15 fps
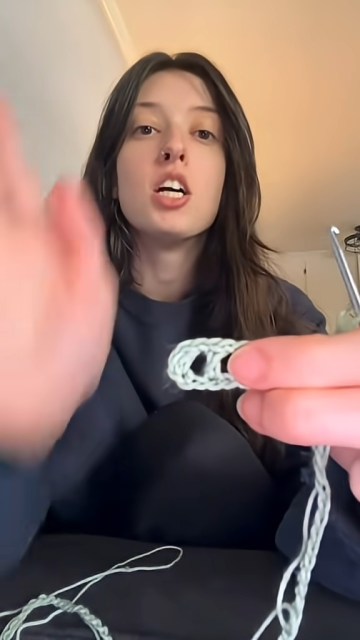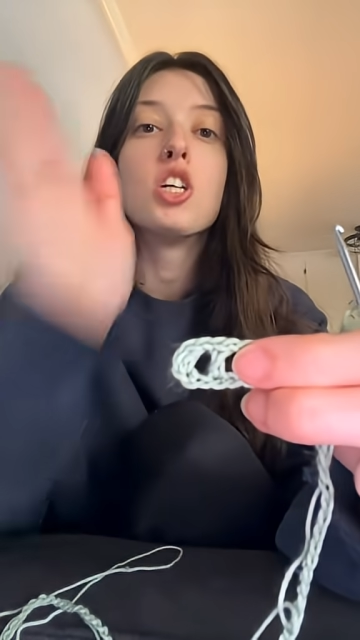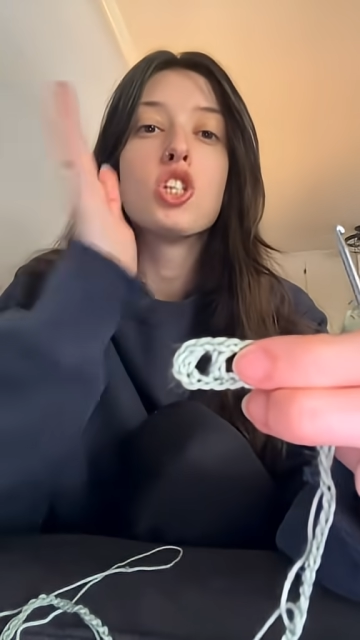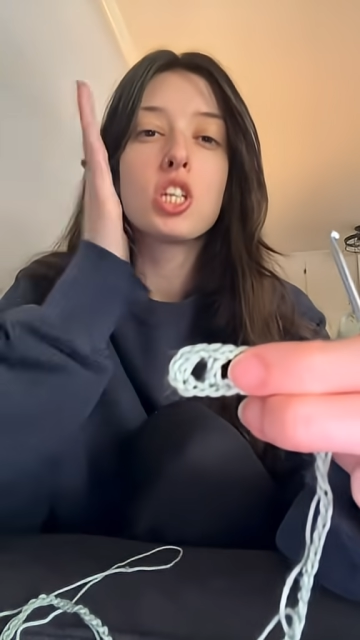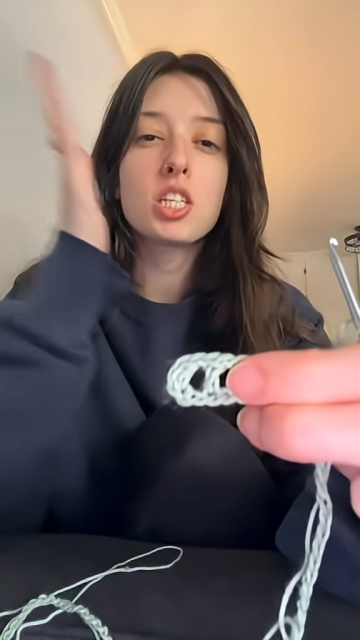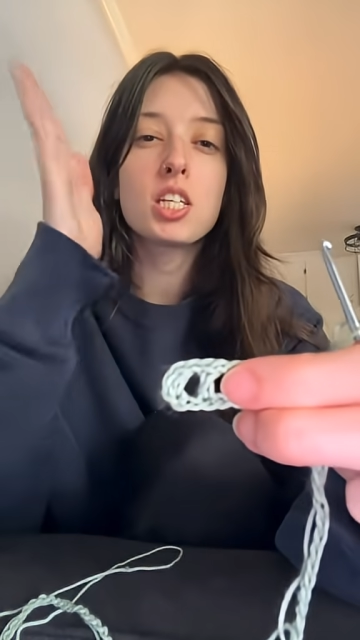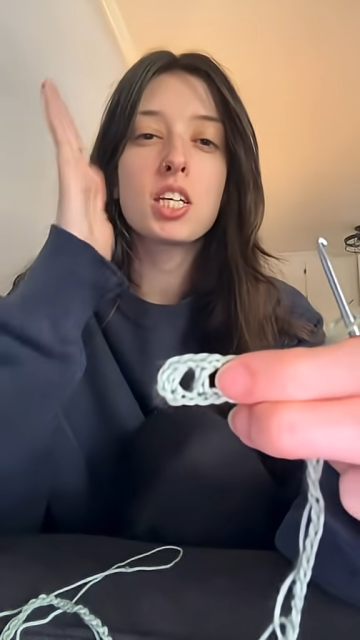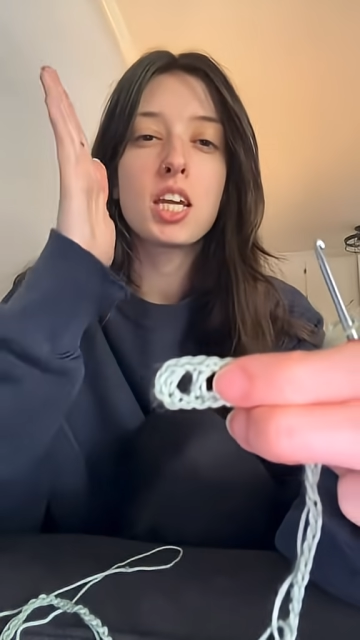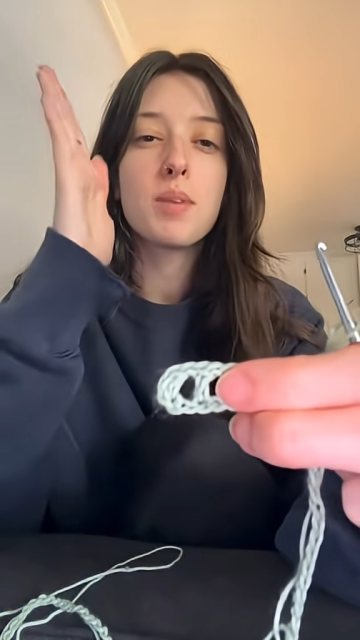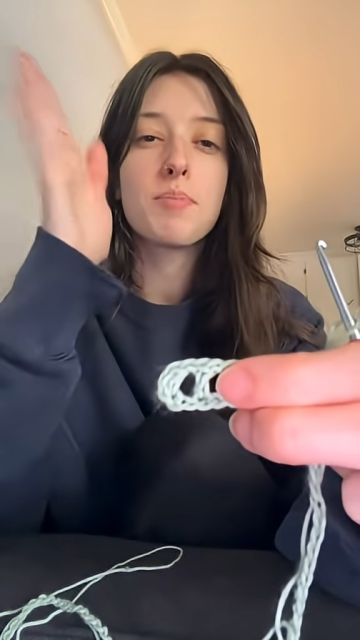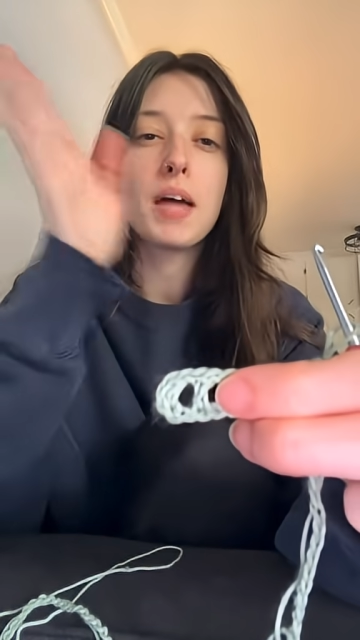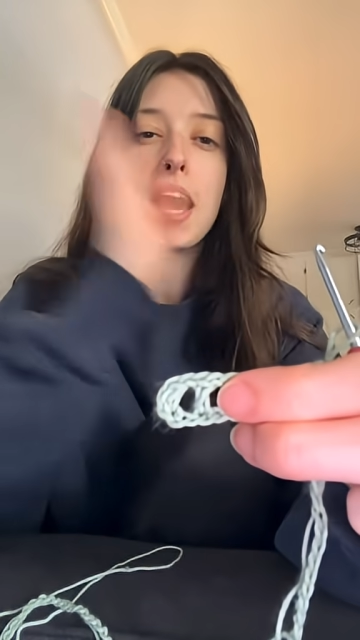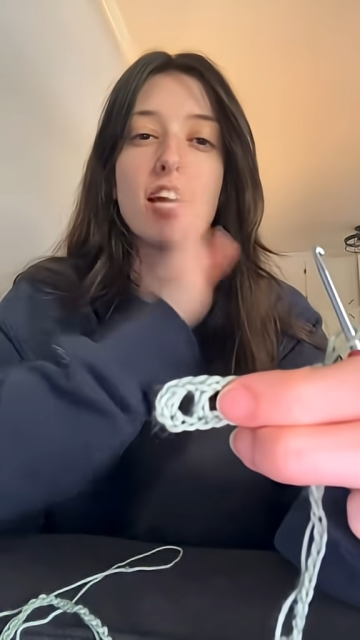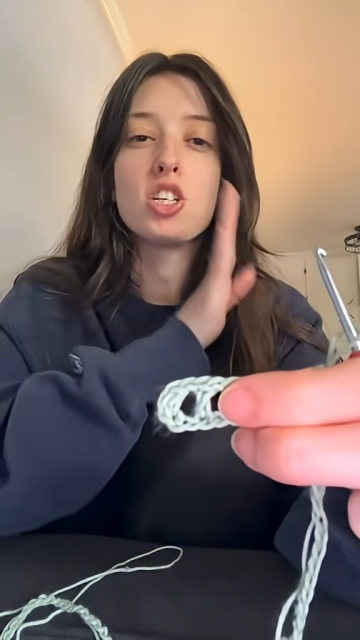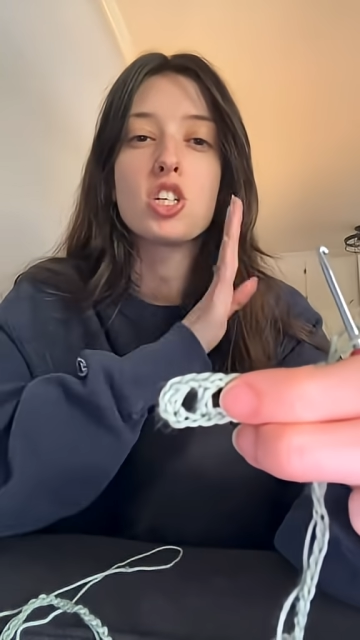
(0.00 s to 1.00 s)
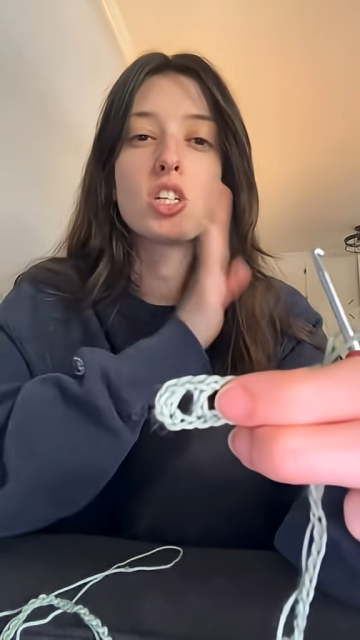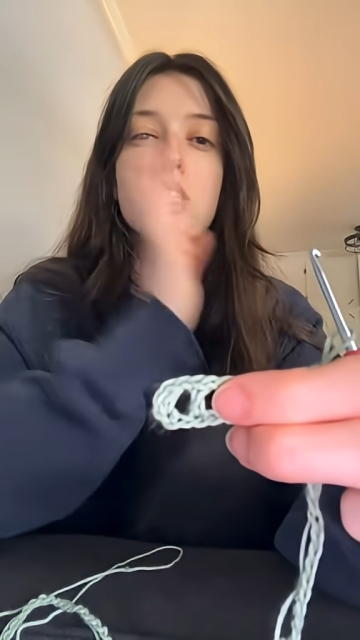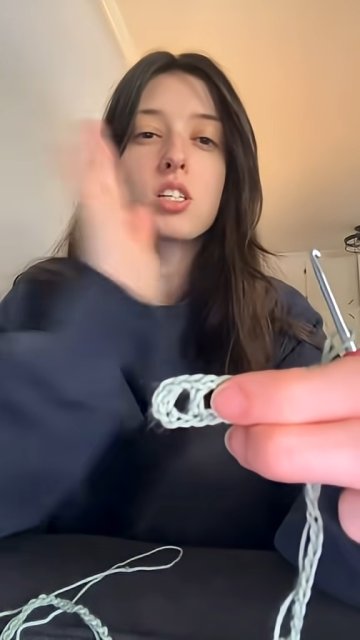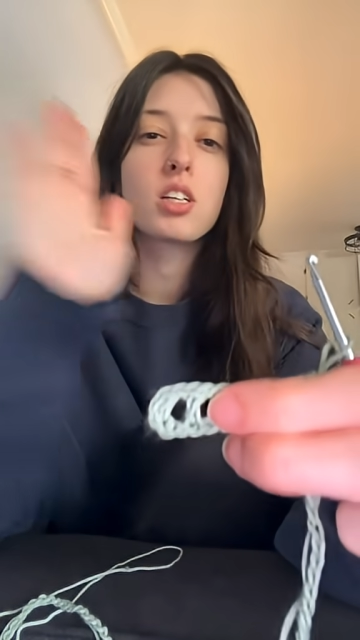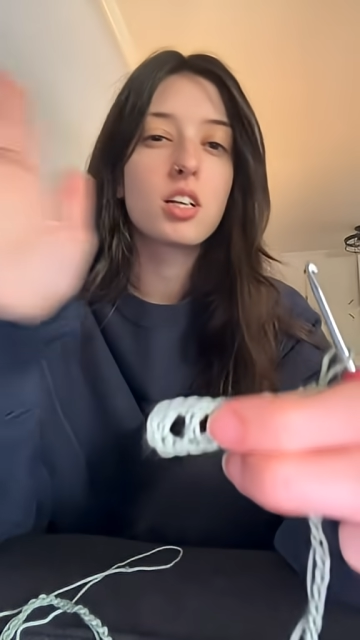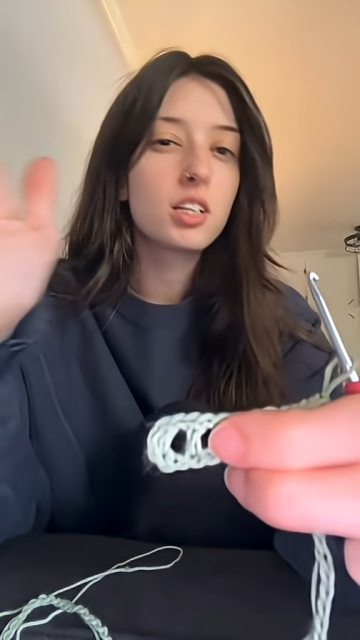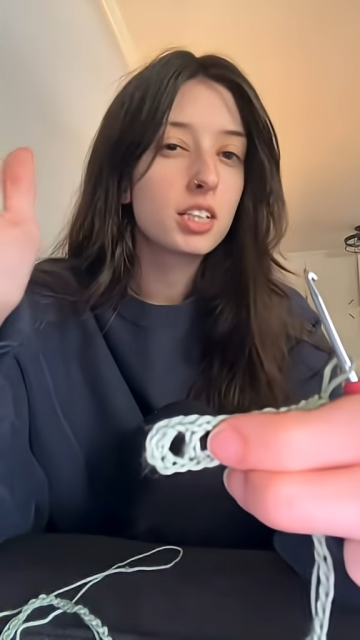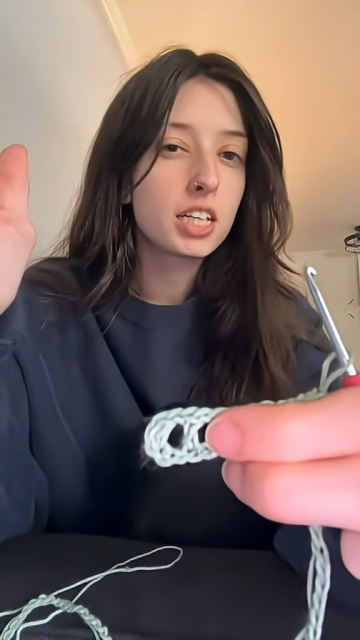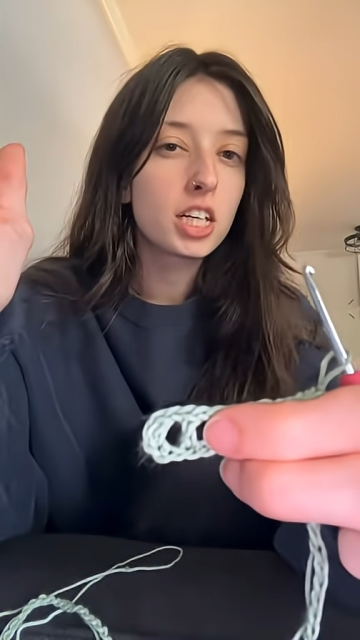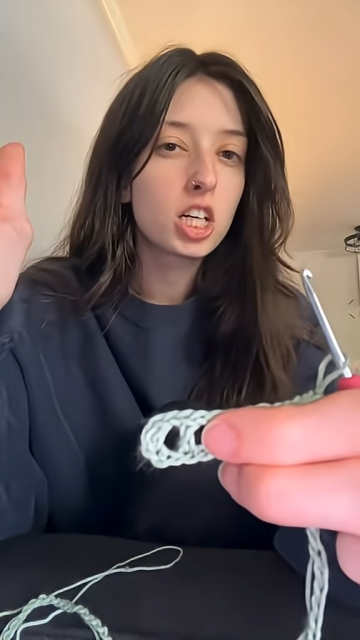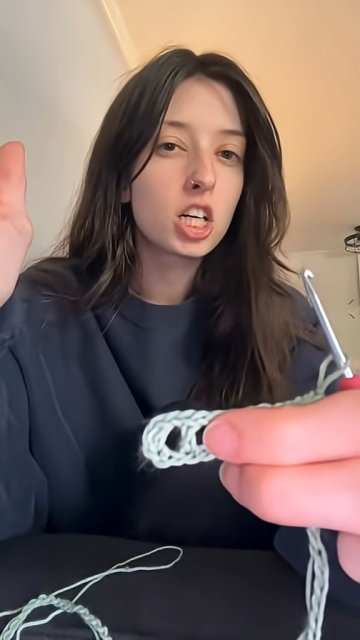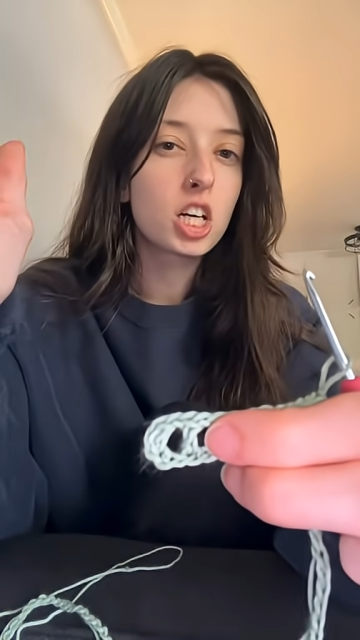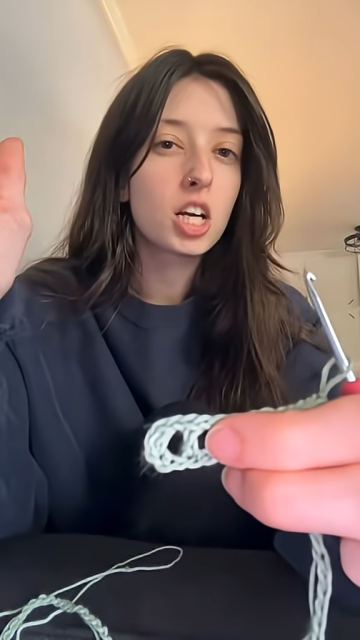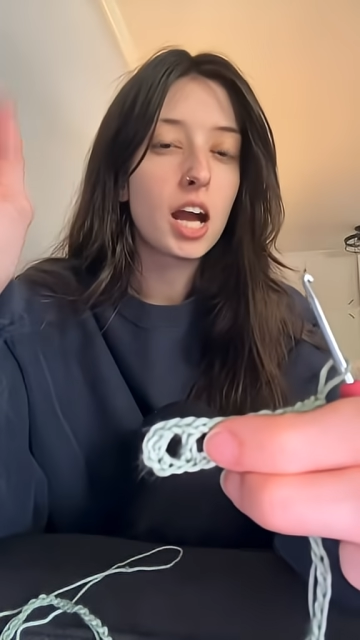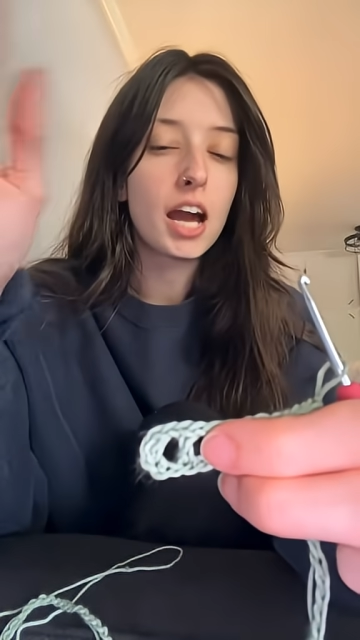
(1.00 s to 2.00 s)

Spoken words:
just to keep the edges cleaner.